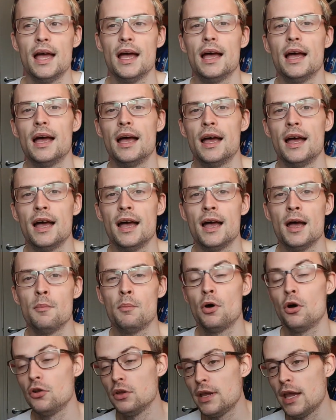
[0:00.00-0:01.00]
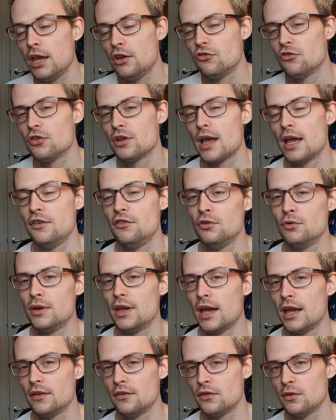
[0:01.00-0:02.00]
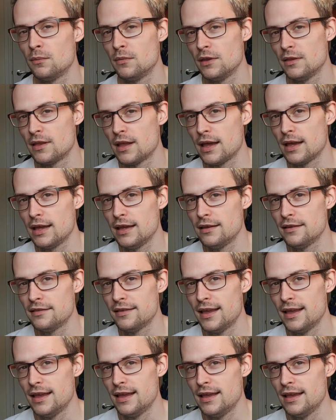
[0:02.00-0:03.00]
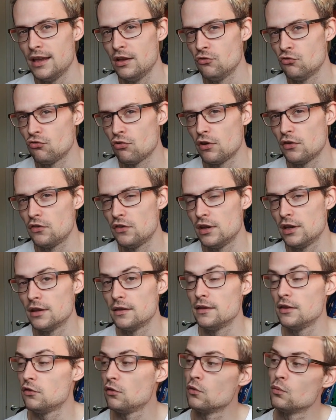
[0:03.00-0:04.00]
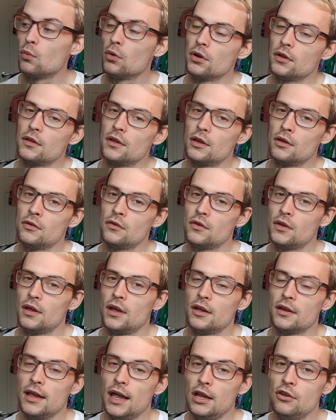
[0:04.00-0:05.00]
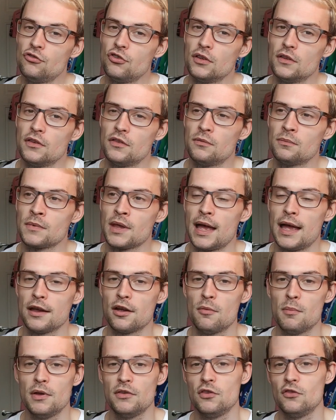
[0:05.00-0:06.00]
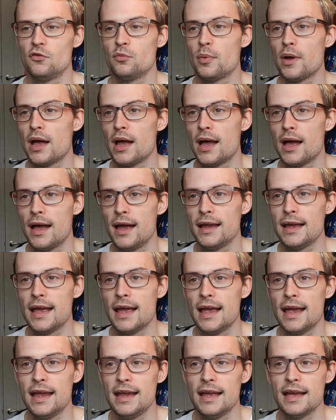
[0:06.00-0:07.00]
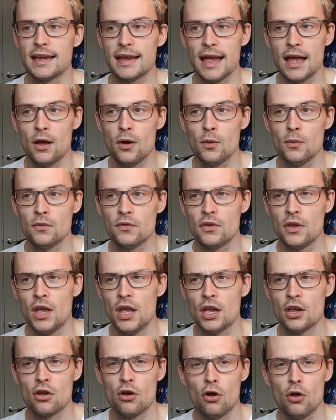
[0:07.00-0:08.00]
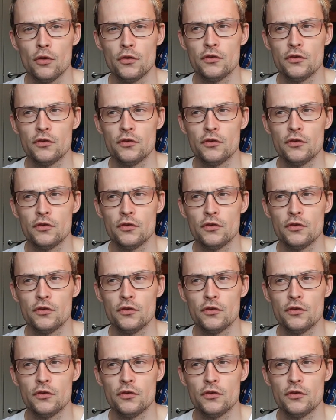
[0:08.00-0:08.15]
But on occasion I do get something that is interesting, and this was one of those occasions. I got messaged by an account called